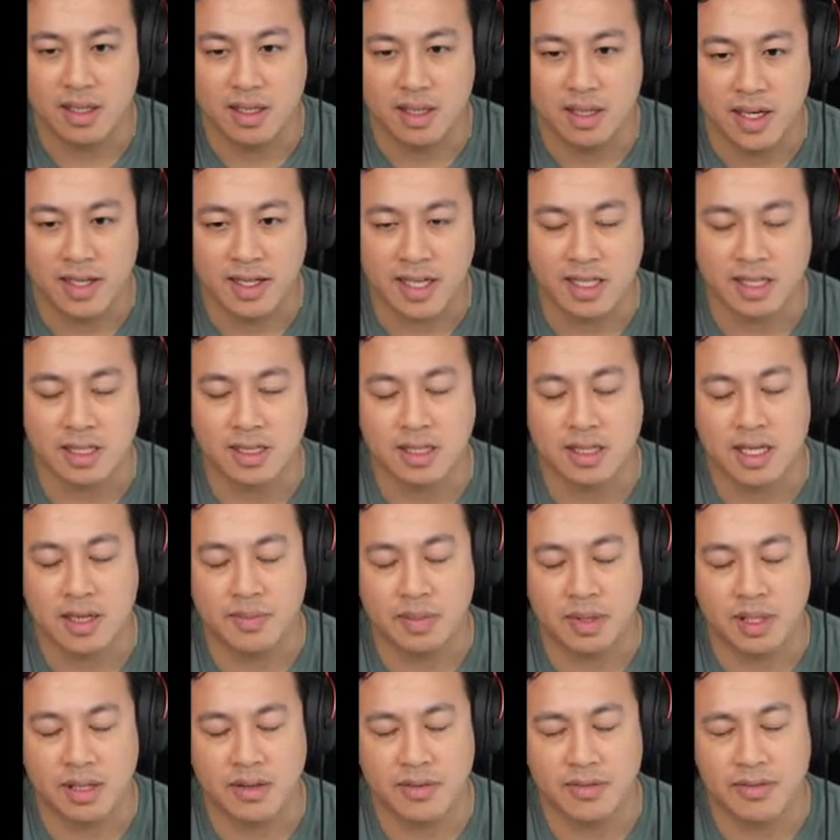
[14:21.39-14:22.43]
again, so I
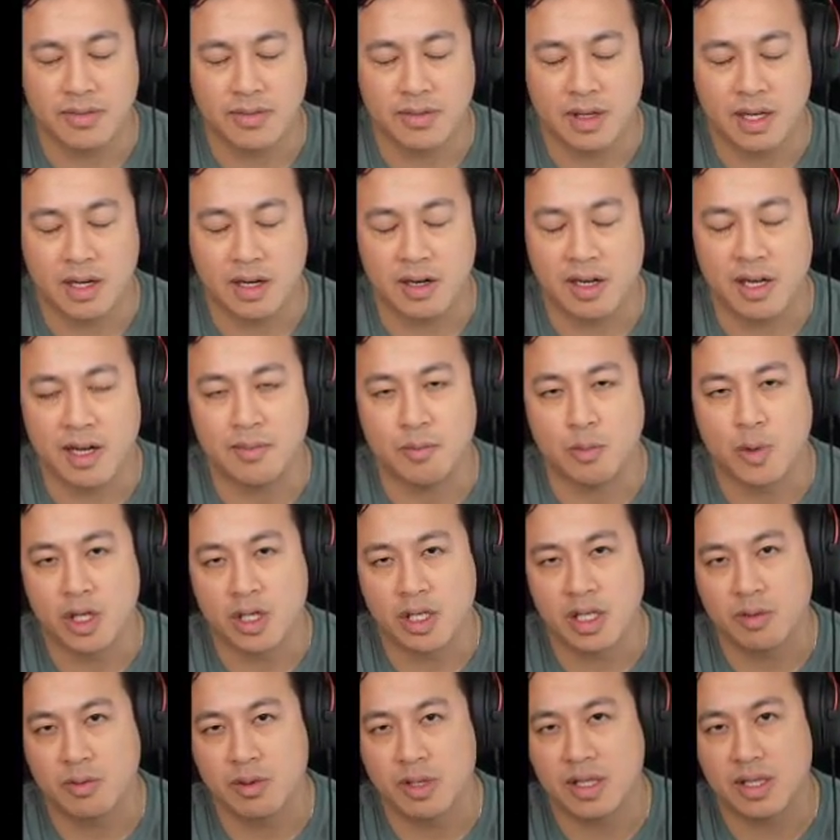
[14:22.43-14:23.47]
believe I'm
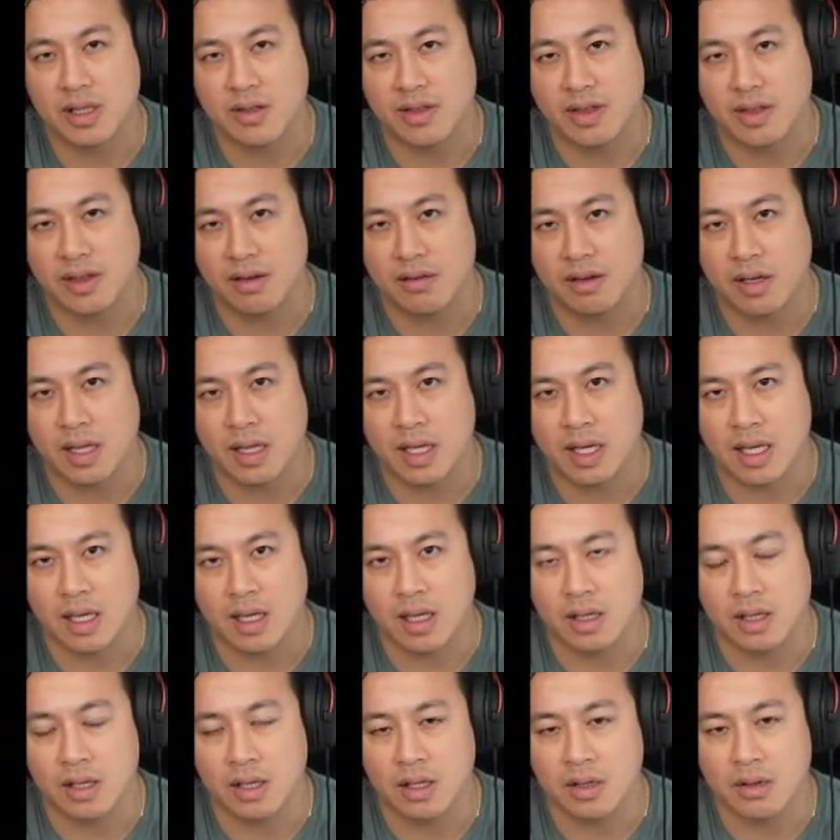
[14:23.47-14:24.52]
working with the theory that
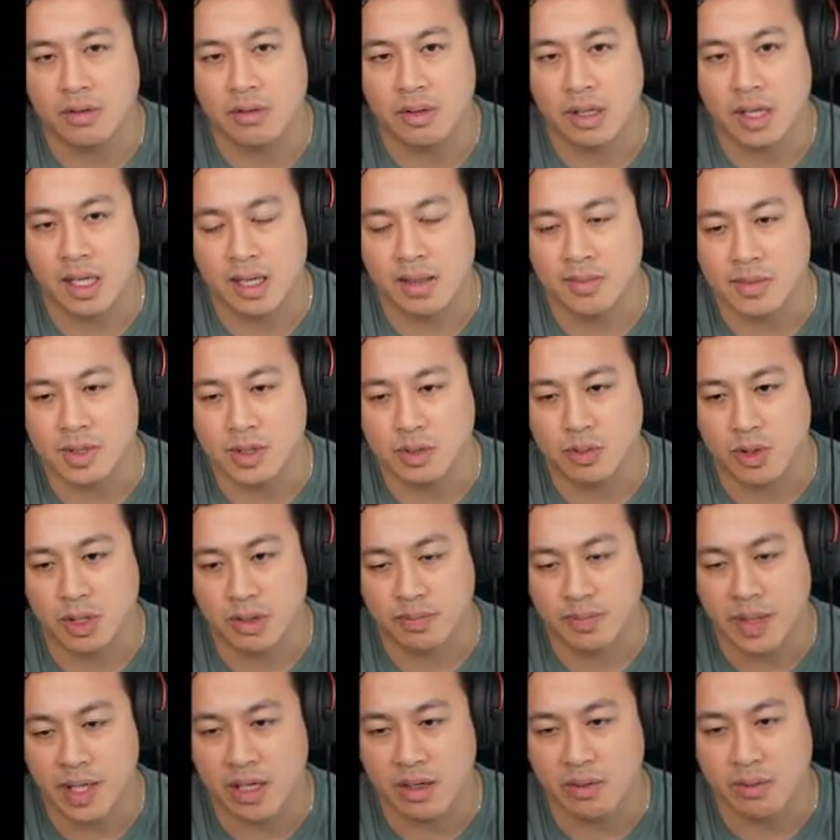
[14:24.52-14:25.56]
note names work
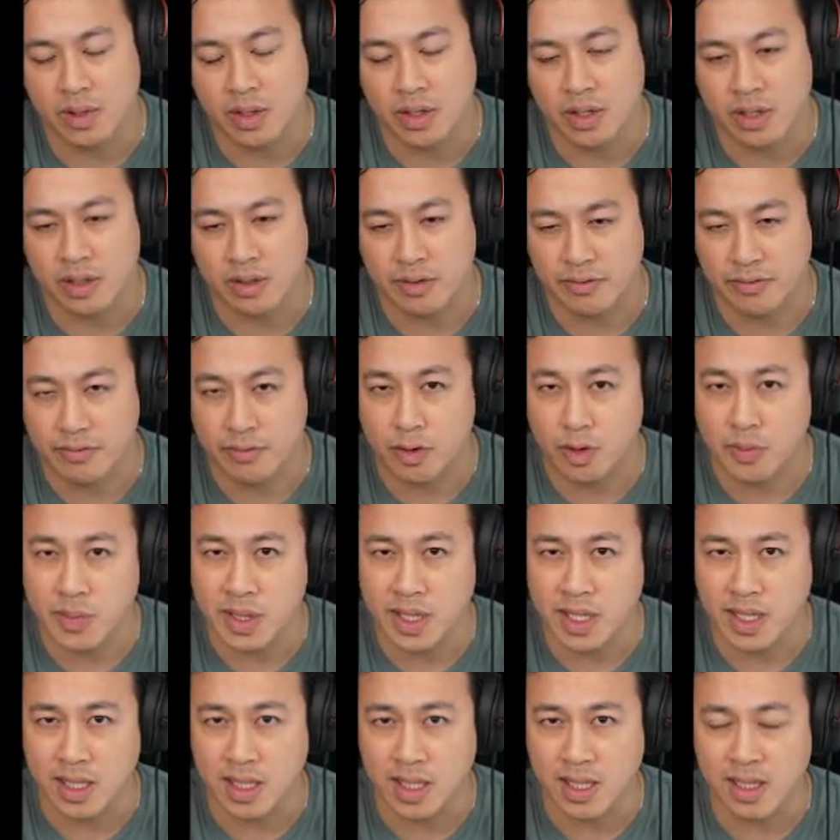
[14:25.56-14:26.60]
better when they're
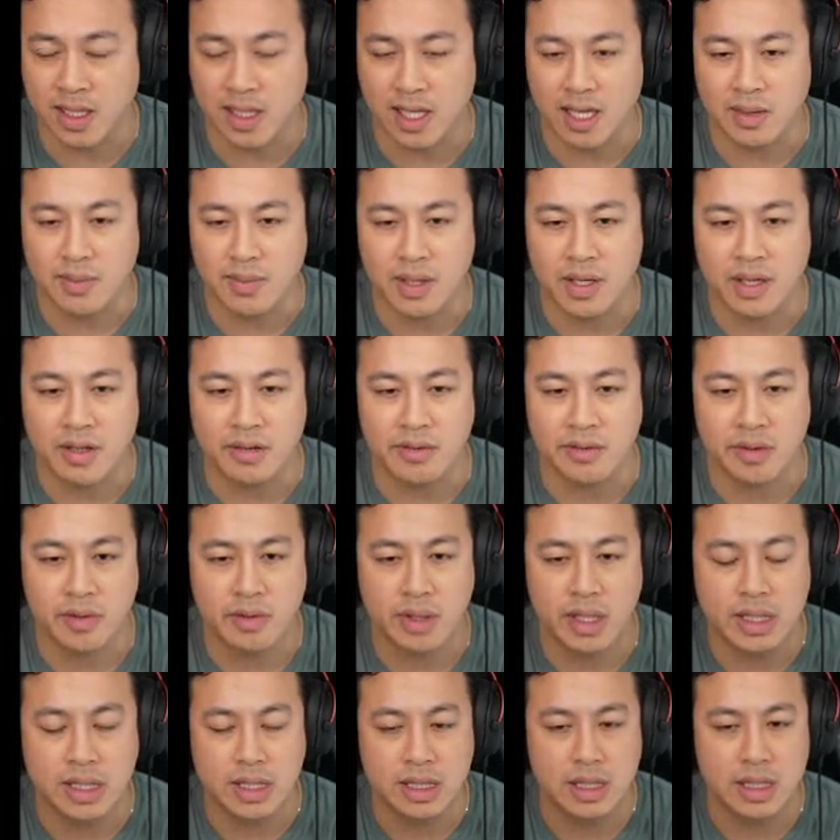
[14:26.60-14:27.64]
formulated kind of like API
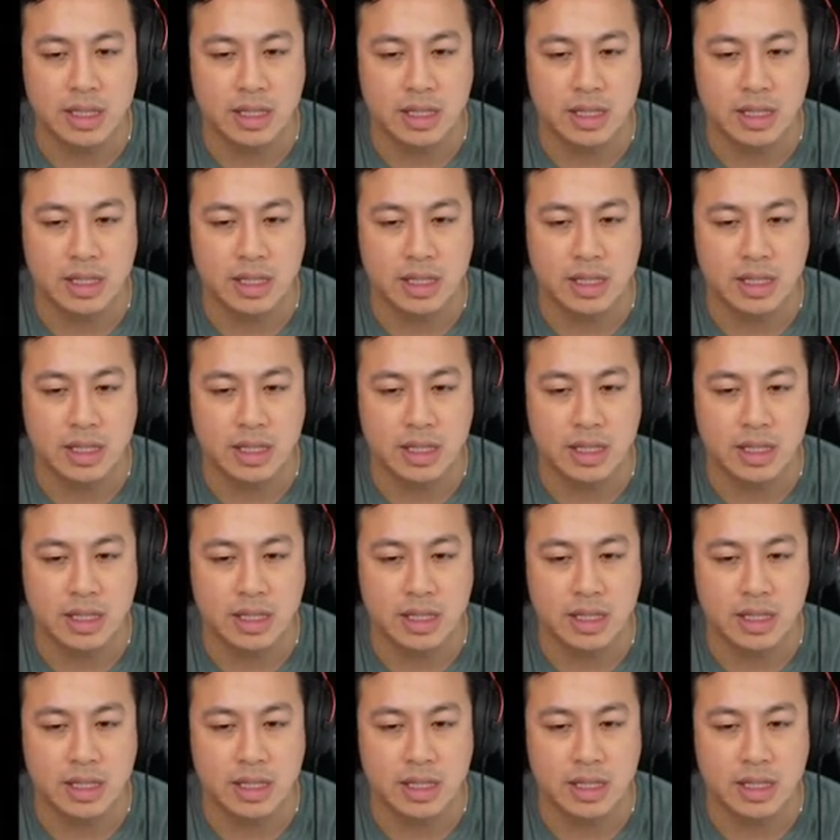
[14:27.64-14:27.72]
requests.